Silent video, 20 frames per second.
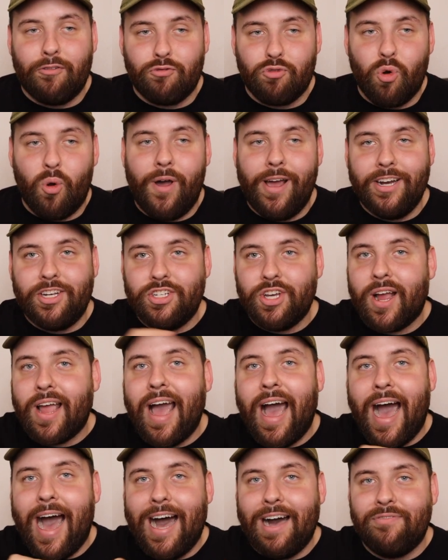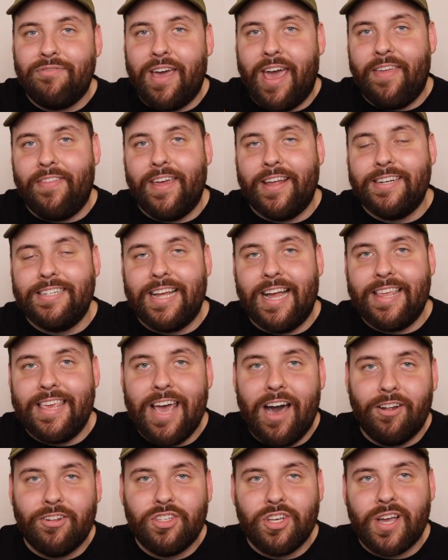Roy took half and then
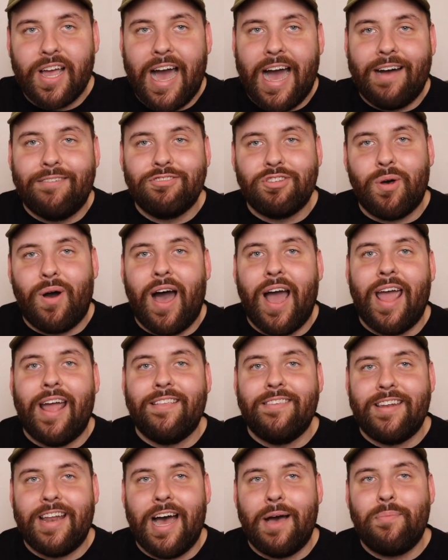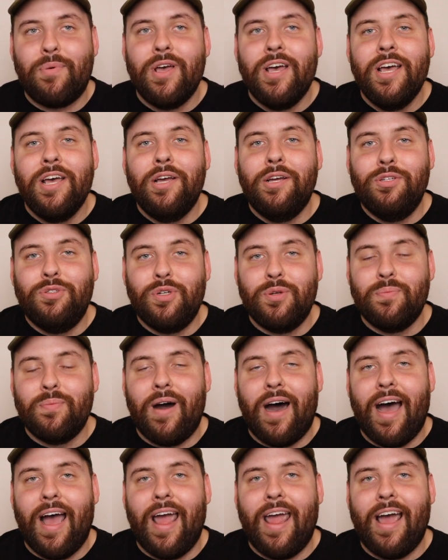Danielle took half. So I ended up doing
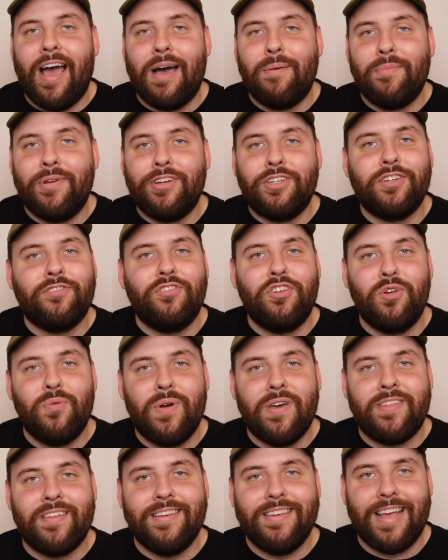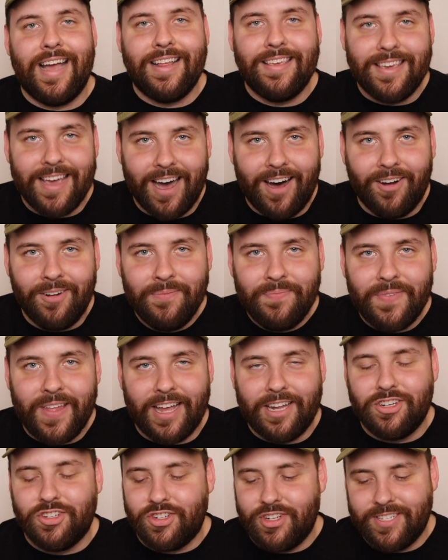my interview with Danielle,
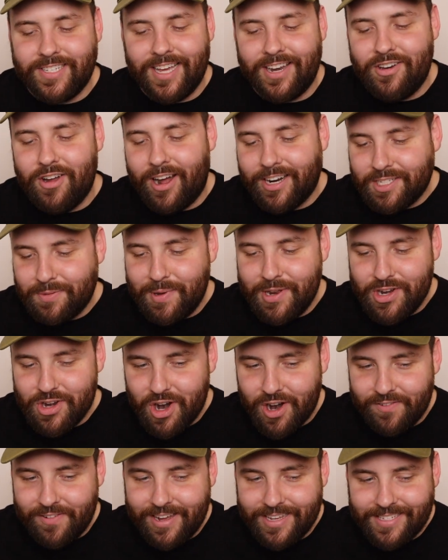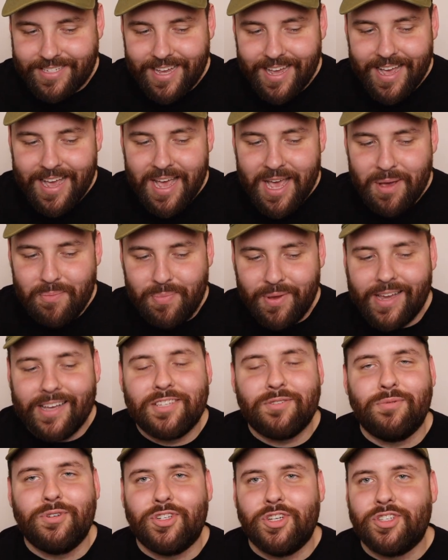and she said not to be nervous
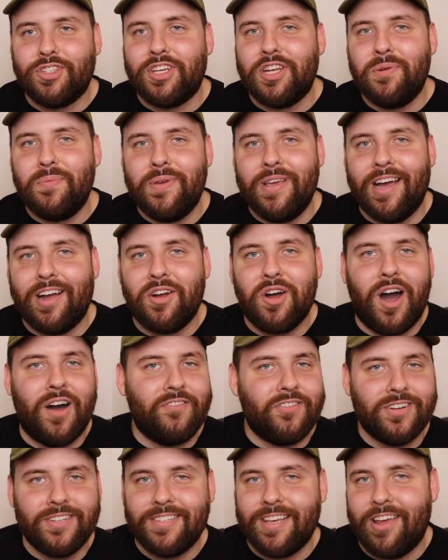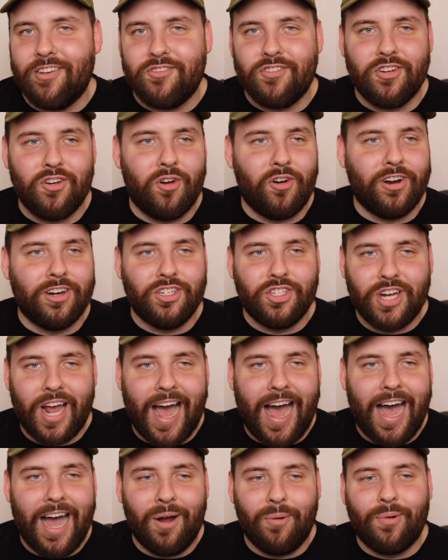because it was just going to be a conversation or a
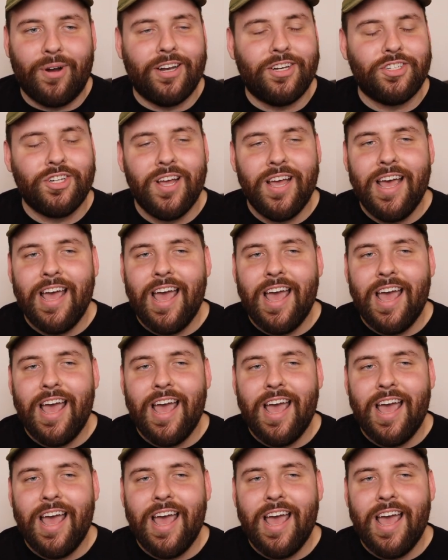chat, which